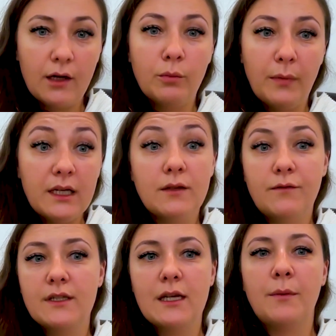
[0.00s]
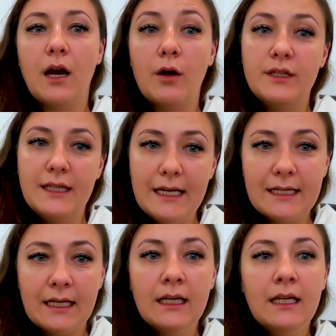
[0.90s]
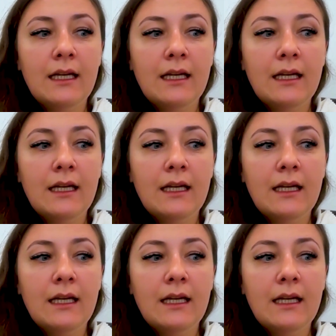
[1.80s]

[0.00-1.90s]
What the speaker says: augmented, for example, our data,